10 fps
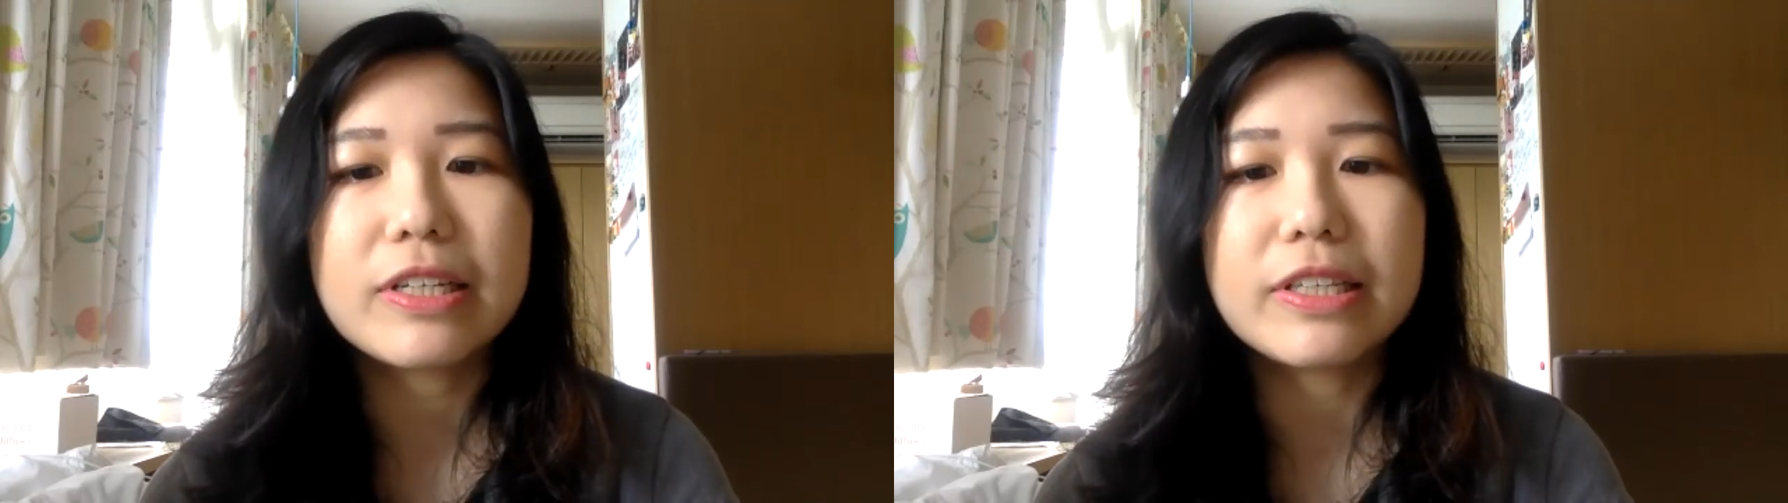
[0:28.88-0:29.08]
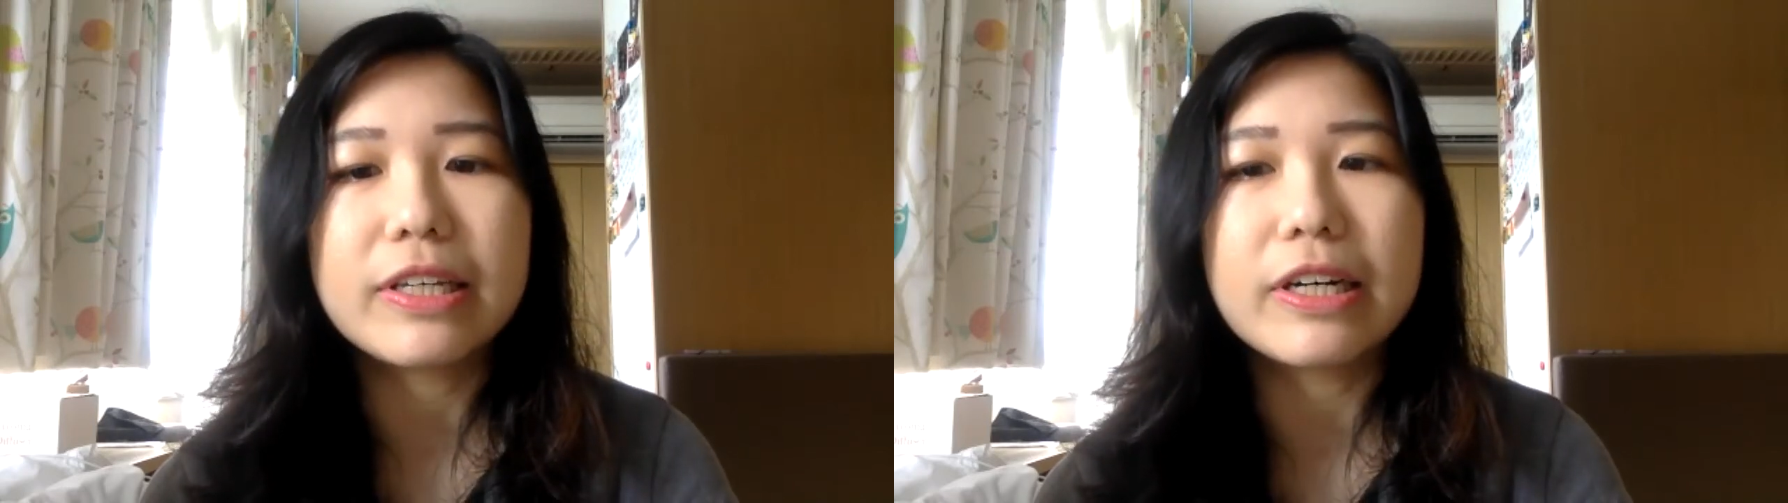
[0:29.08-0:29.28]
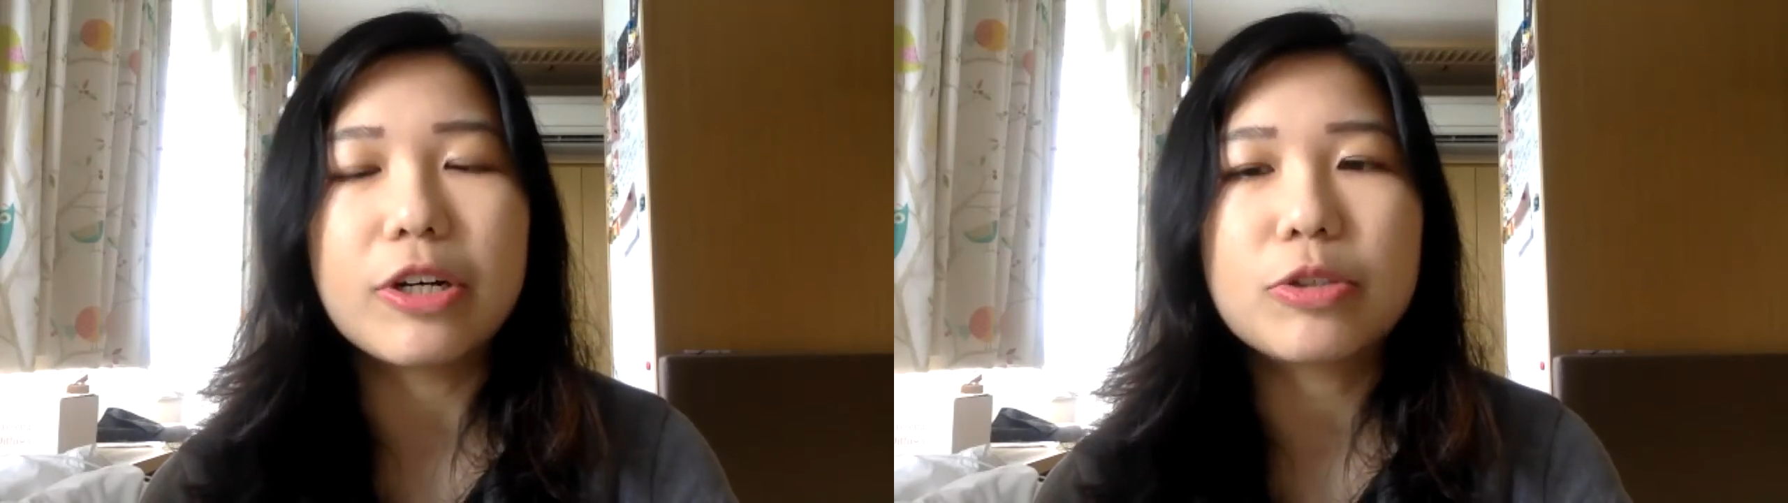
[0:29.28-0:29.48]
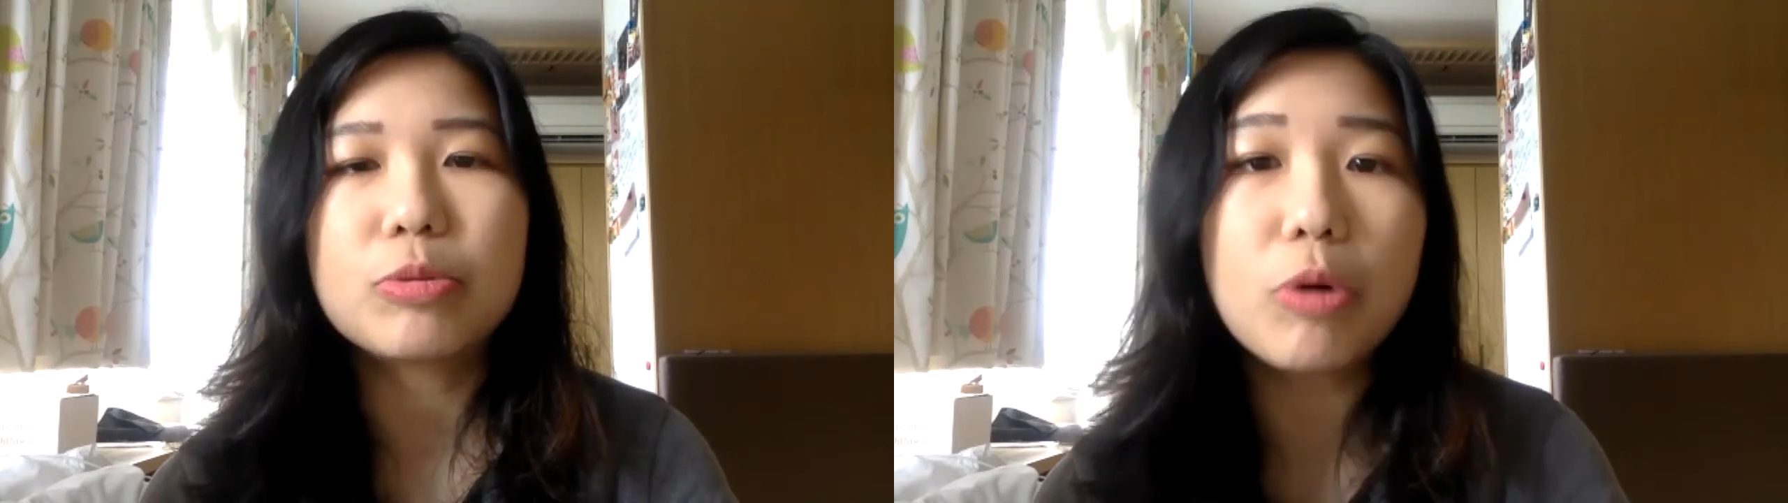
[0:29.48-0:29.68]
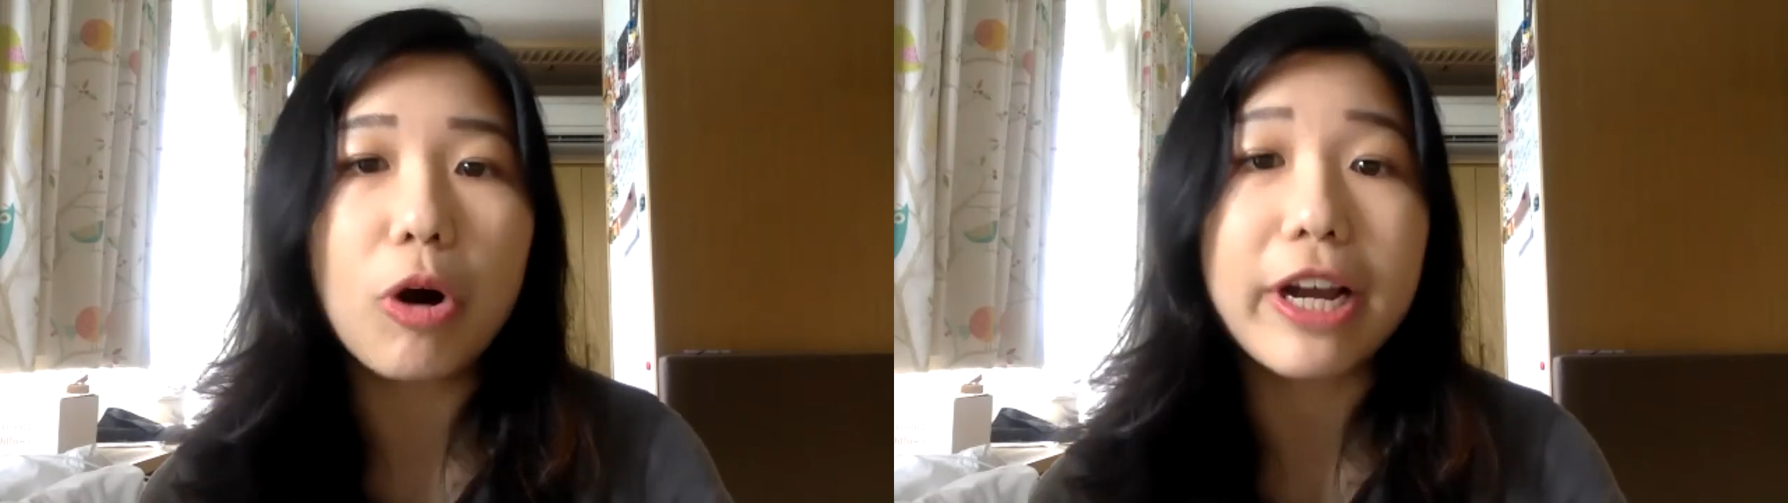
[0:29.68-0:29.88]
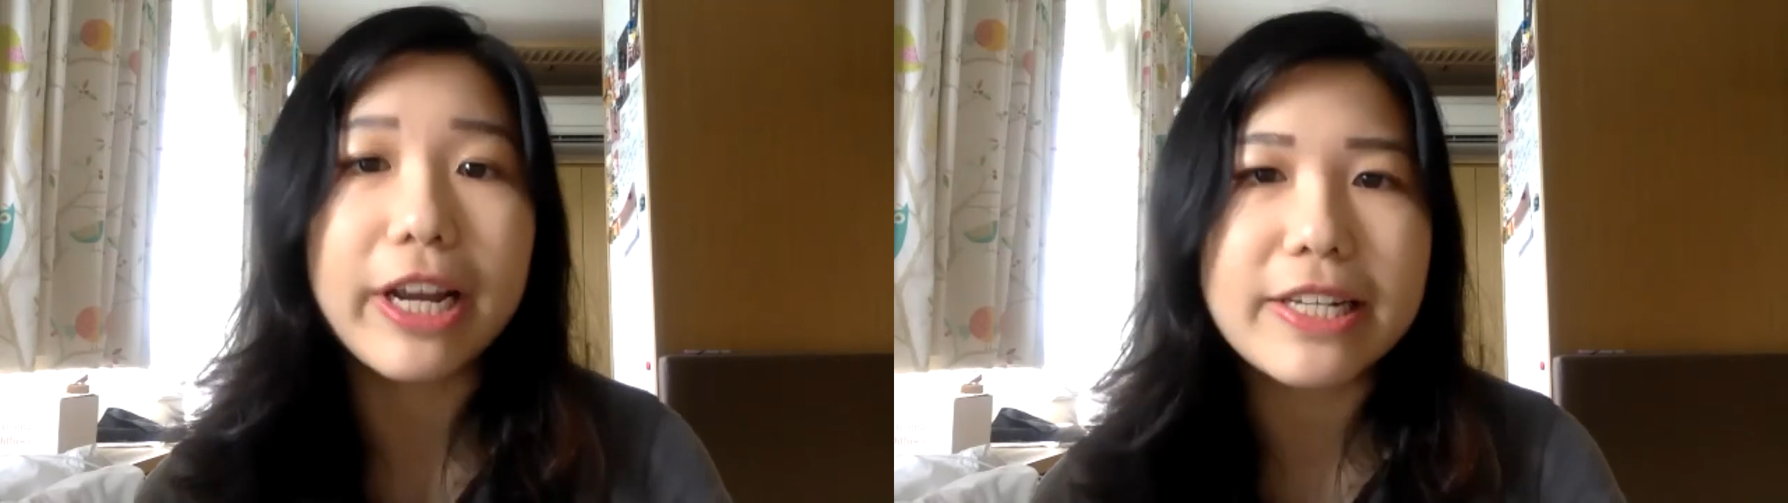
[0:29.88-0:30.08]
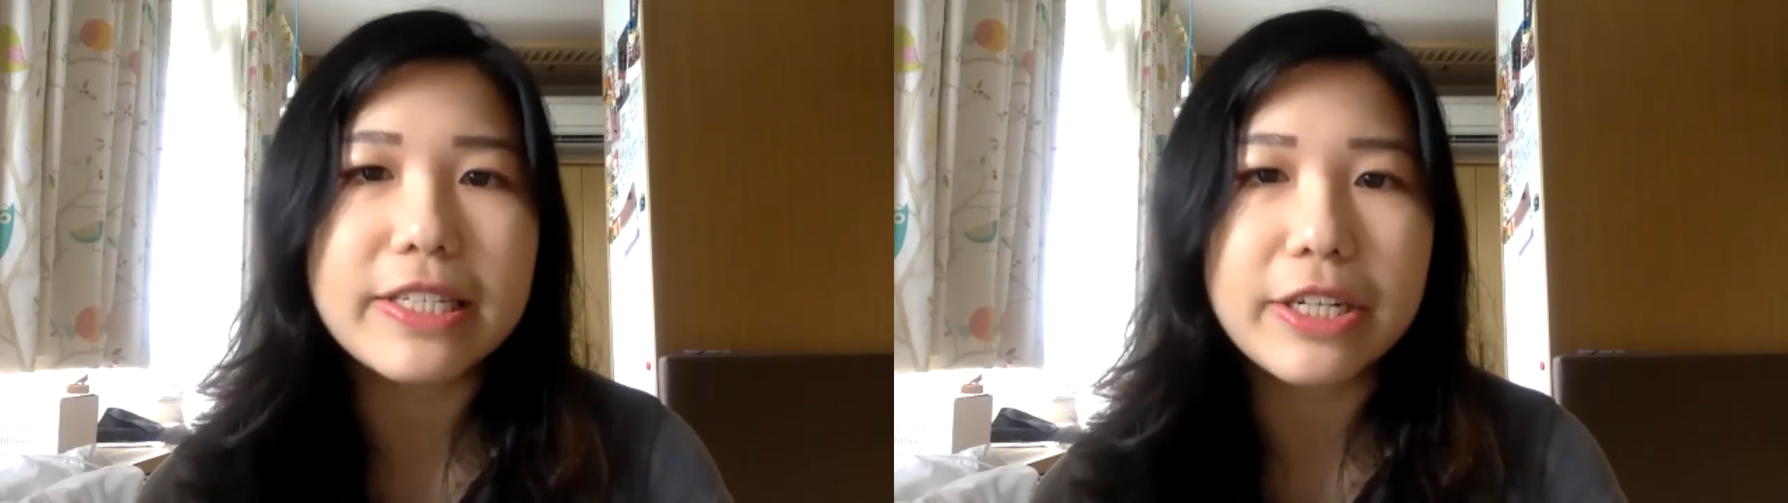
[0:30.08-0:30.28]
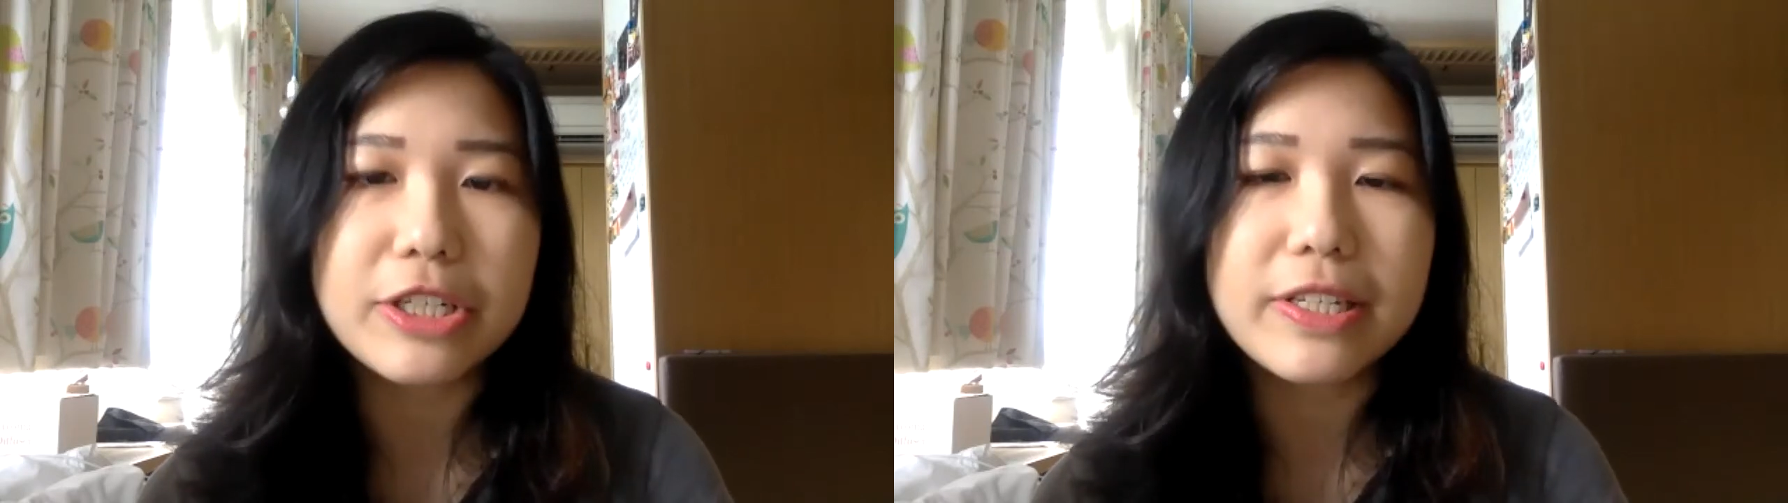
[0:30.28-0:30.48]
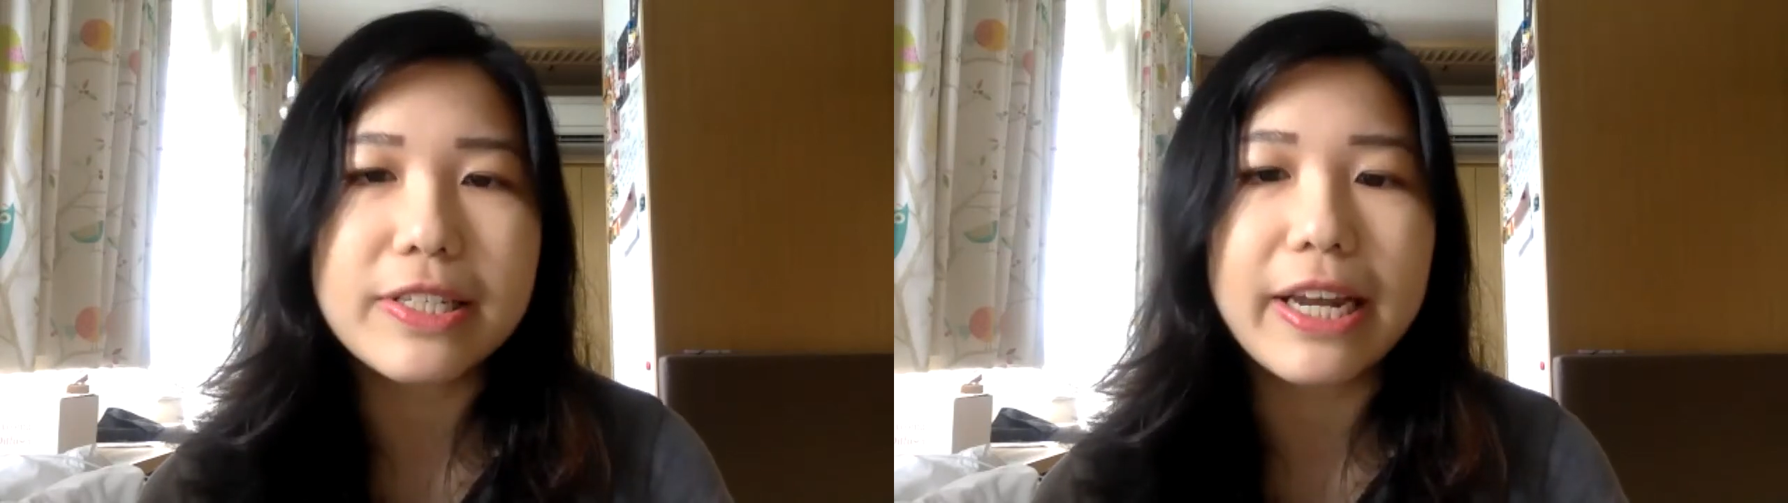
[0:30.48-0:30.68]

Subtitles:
The two organizations